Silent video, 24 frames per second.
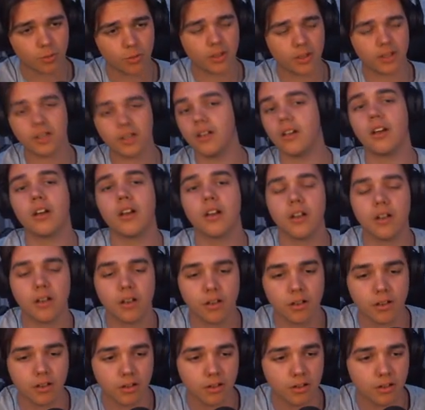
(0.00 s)
we
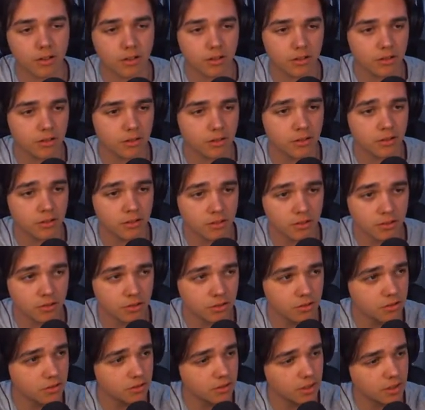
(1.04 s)

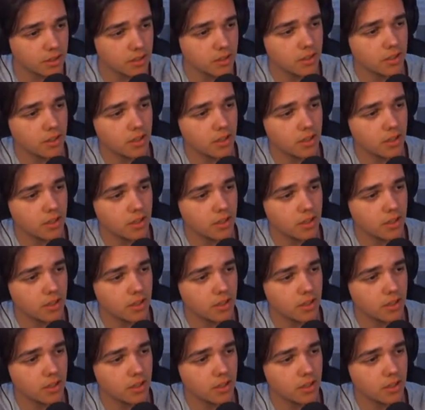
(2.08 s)
go.